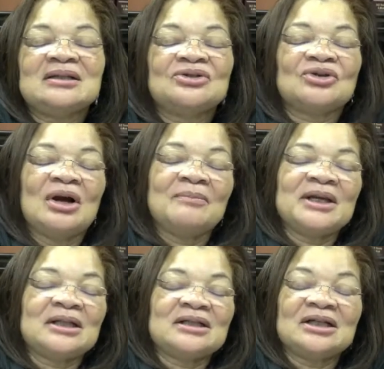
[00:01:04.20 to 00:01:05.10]
a strong
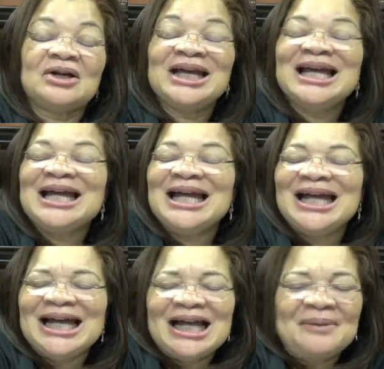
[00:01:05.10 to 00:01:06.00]
military?
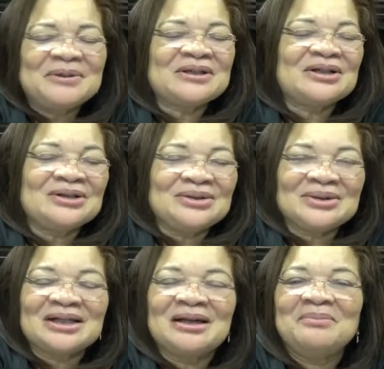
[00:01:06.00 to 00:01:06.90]

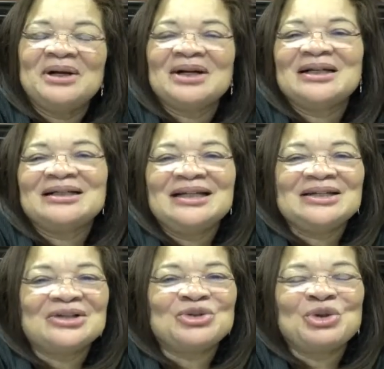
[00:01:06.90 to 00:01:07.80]
Absolutely, America
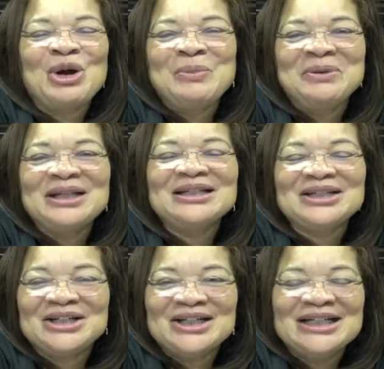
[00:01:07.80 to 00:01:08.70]
needs a strong
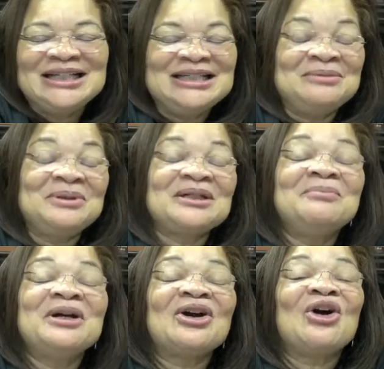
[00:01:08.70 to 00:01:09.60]
military, but
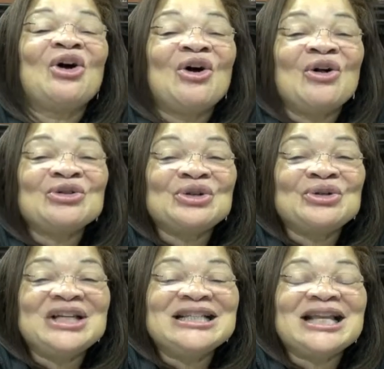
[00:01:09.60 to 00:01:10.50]
America also
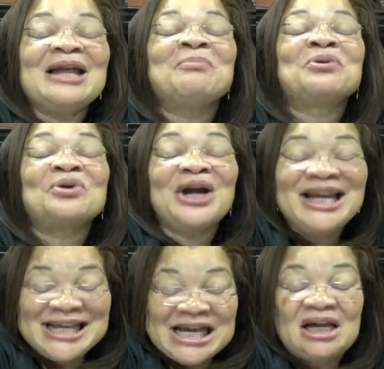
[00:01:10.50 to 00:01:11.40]
needs a
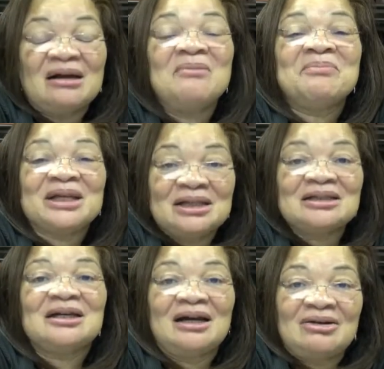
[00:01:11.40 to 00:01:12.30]
praying
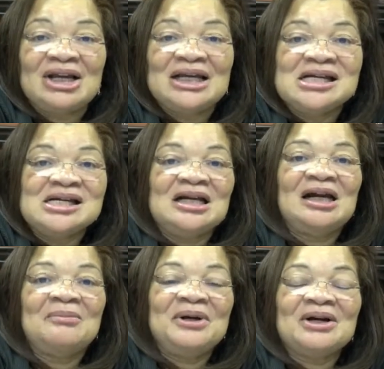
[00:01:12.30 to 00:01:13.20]
military.
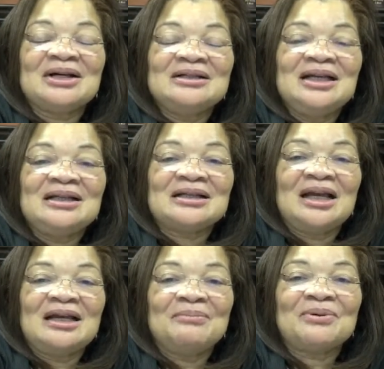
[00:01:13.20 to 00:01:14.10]
America needs
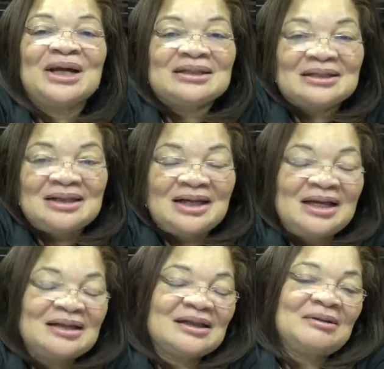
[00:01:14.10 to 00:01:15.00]
a
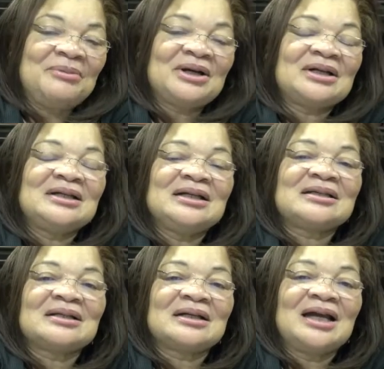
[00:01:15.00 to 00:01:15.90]
president, America
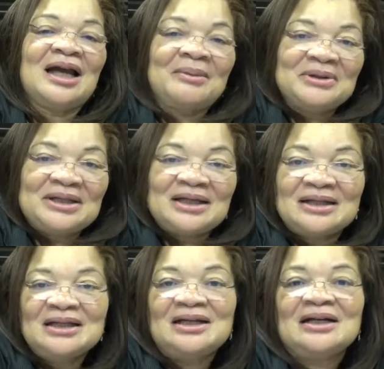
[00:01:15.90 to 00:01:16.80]
needs a
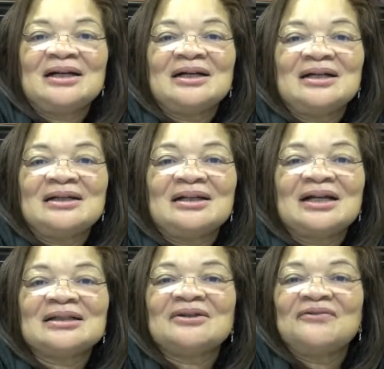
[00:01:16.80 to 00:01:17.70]
cabinet,
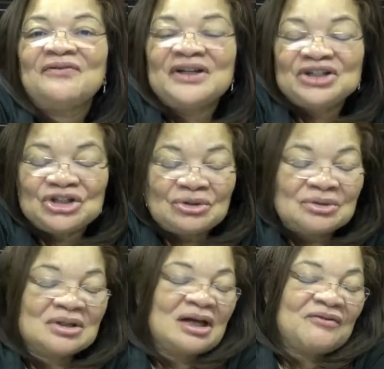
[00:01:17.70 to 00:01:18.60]
elected
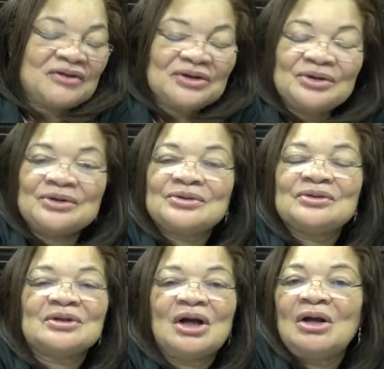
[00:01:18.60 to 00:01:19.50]
officials,
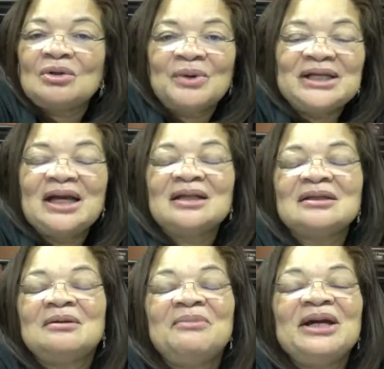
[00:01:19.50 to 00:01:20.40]
governors, all the way down
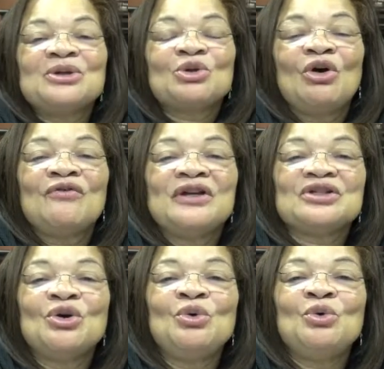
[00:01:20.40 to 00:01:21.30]
to the mayor's
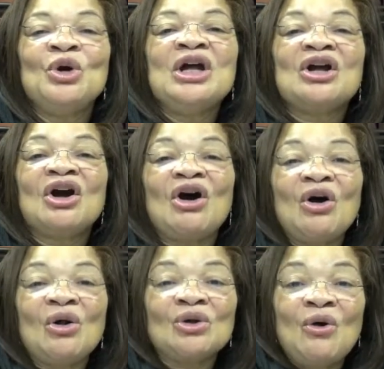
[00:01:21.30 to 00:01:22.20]
office who
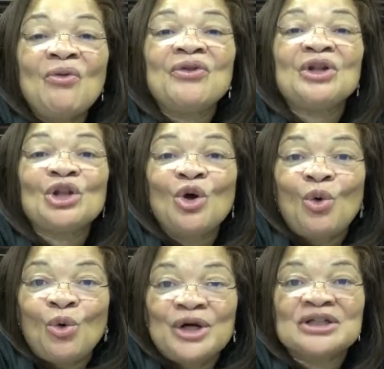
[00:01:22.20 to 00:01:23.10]
call on the
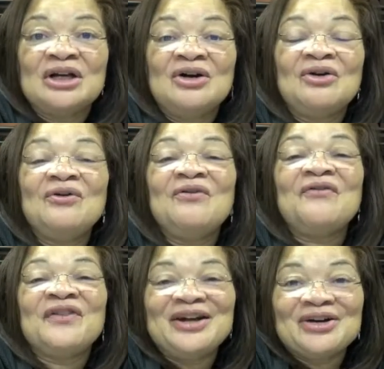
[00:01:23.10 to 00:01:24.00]
Lord, who
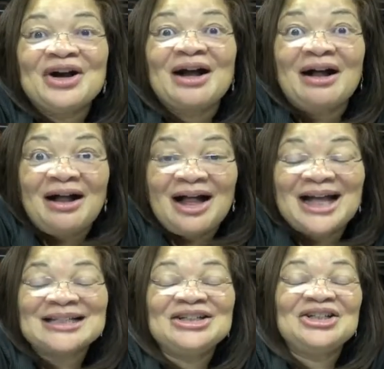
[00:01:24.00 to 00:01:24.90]
fear
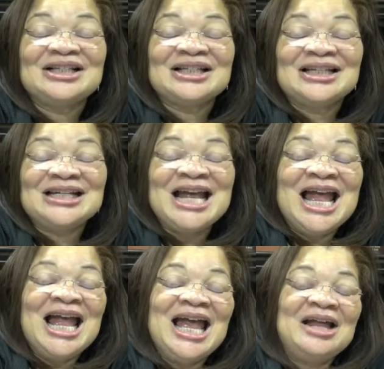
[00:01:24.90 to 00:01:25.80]
God, you see.
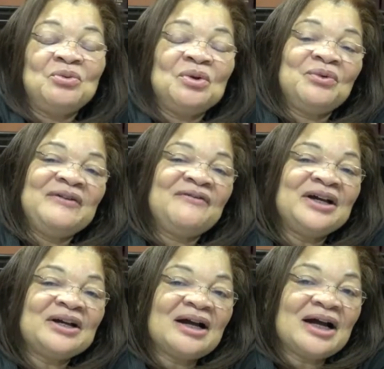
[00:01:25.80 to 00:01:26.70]
And when we
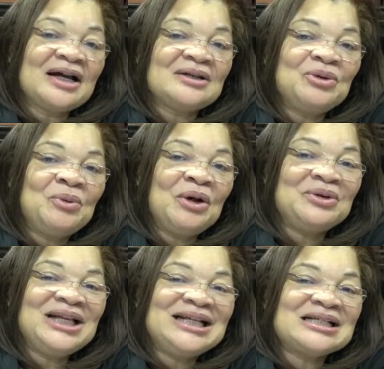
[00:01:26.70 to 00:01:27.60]
fear God, we
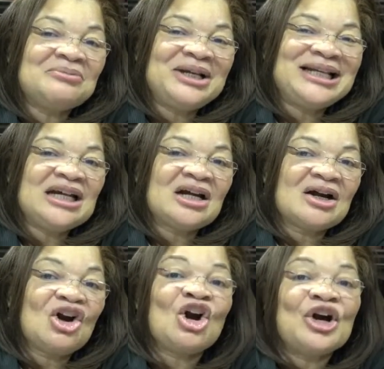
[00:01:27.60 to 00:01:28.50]
won't need as many
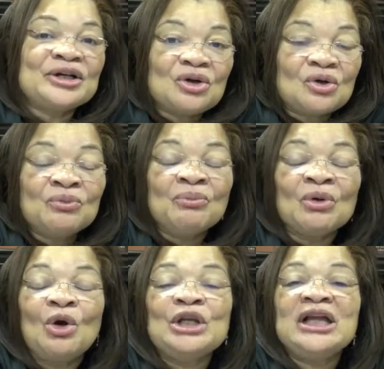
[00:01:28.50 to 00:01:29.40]
carnal
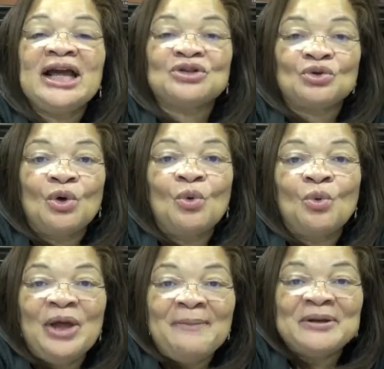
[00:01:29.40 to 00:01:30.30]
or natural
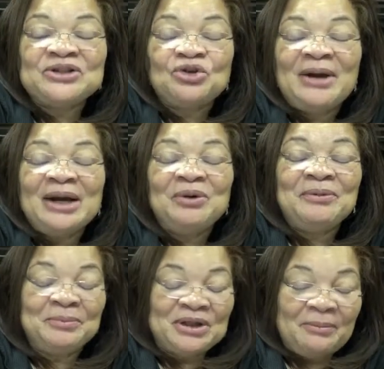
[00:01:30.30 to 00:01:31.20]
weapons. You might
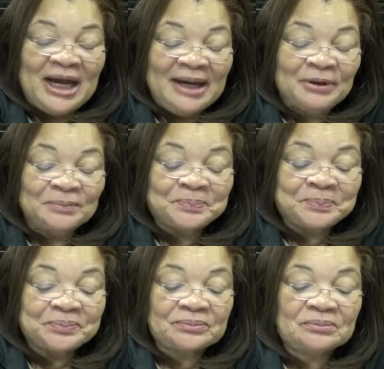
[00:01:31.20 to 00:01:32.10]
remember in the Bible,
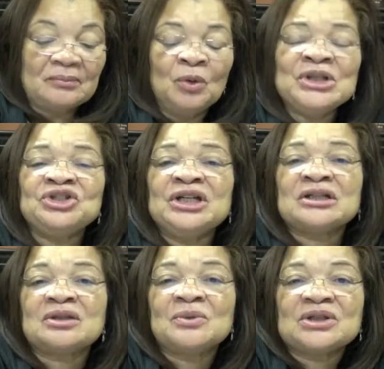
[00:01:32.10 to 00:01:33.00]
when
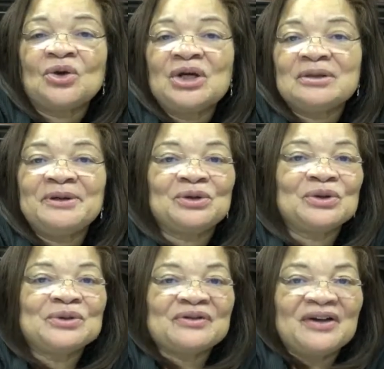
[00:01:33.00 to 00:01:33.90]
Jesus was going to be
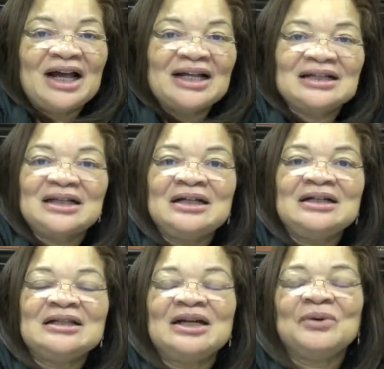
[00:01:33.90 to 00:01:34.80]
crucified, and
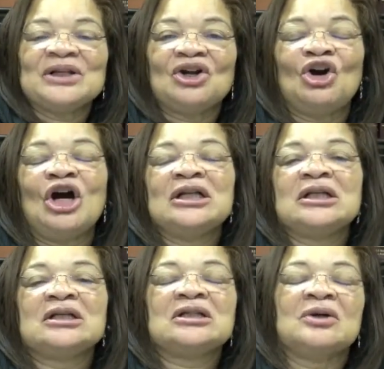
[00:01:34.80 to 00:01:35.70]
they were in the garden,
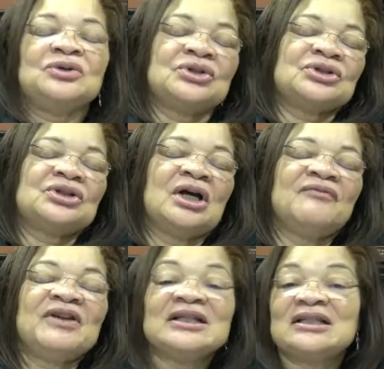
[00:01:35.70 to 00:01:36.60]
and the soldiers
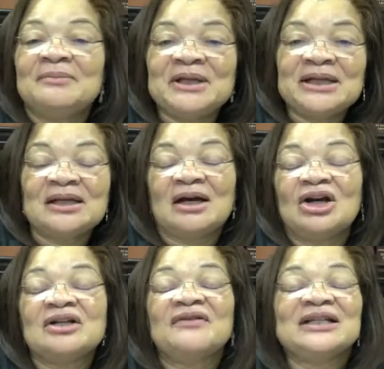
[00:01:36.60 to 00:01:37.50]
of Gethsemane,
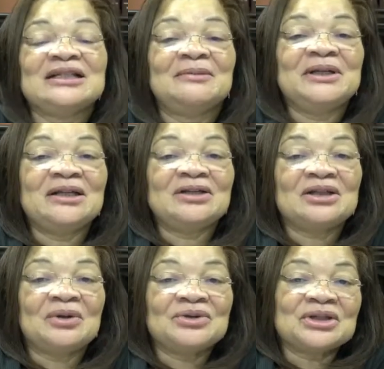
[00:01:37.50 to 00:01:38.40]
Garden of Gethsemane, and the
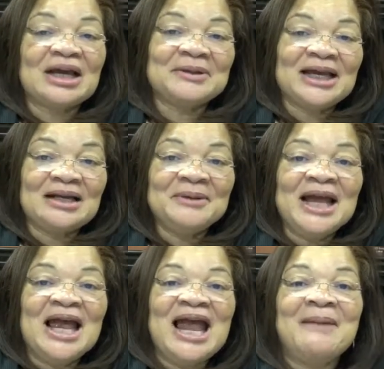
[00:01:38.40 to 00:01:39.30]
soldiers came to get him,
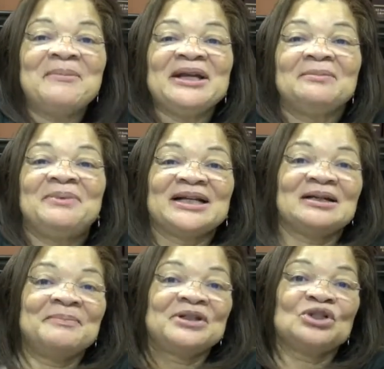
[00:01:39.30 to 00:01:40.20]
and Peter picked
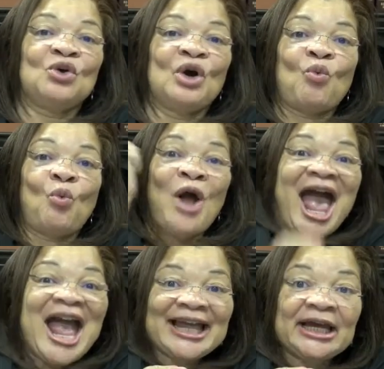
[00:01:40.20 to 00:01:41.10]
up his sword,
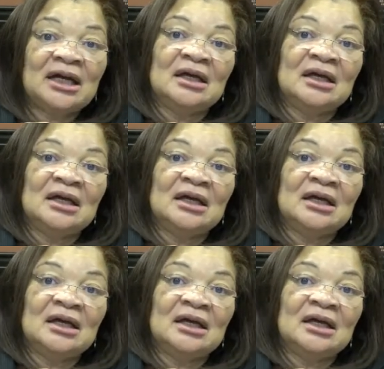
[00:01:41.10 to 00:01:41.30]
whack,